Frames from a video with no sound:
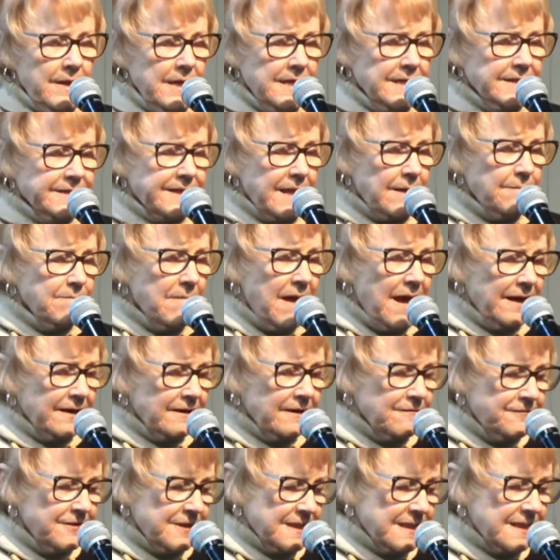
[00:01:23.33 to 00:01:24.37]
is a
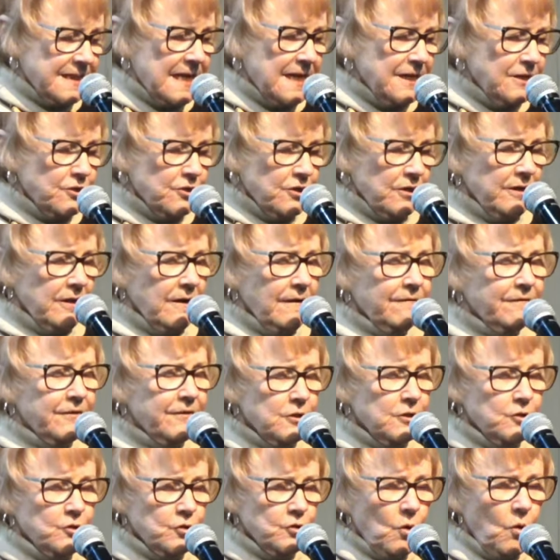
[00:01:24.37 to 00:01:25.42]
manifestation of
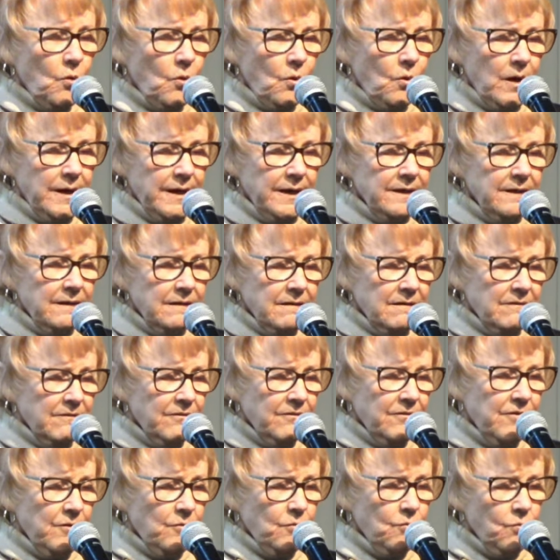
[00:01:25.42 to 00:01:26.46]
the joy,
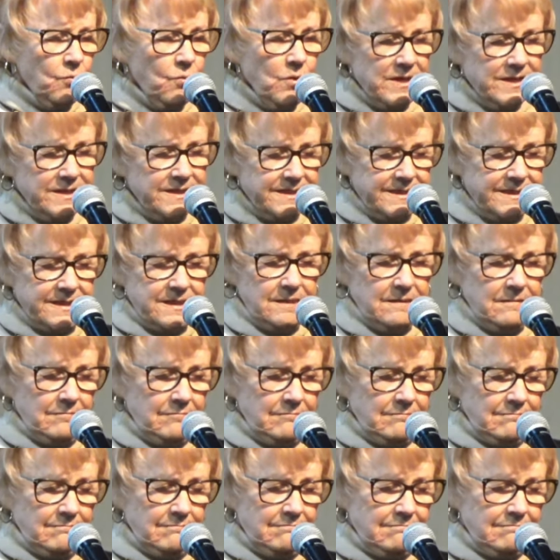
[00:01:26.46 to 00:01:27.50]
the wisdom,